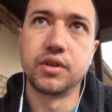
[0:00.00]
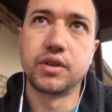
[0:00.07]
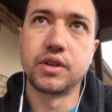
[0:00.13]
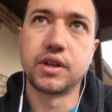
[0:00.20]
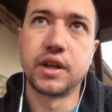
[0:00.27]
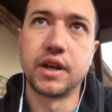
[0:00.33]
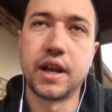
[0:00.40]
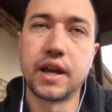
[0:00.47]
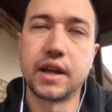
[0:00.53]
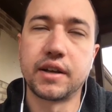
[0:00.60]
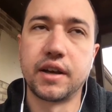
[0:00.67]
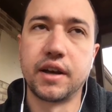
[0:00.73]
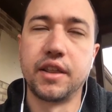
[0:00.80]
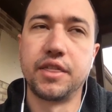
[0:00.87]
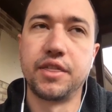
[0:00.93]
connect
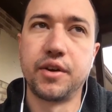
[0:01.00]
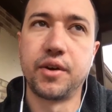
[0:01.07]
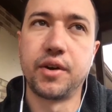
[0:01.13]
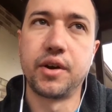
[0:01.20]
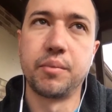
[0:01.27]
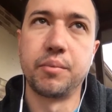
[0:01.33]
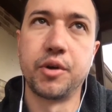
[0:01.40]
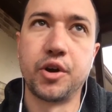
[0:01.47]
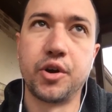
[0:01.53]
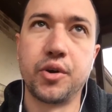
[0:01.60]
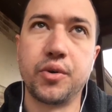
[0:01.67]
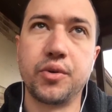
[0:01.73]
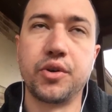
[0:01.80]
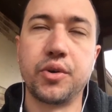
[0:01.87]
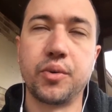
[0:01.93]
an Ethereum
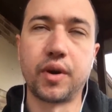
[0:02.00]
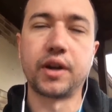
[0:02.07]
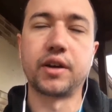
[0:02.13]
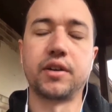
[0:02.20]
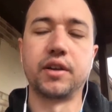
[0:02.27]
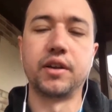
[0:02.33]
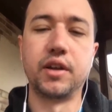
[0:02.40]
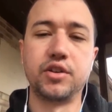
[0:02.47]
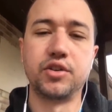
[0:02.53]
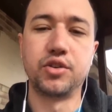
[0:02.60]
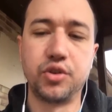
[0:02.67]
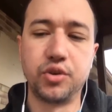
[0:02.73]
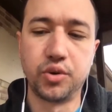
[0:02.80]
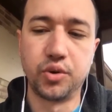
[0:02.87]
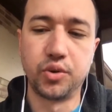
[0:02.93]
node directly
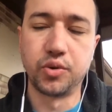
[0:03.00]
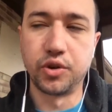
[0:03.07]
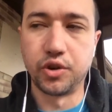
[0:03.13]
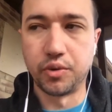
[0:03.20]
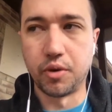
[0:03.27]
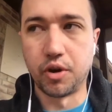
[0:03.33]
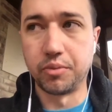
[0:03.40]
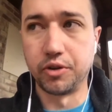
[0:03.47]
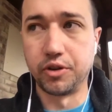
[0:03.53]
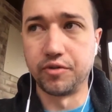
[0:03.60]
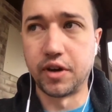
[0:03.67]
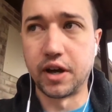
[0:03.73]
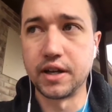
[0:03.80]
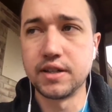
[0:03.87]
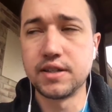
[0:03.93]
to your mobile
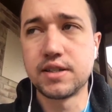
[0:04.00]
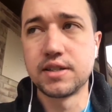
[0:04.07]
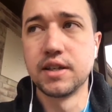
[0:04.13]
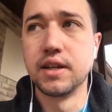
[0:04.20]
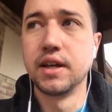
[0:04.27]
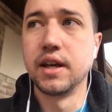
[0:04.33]
device.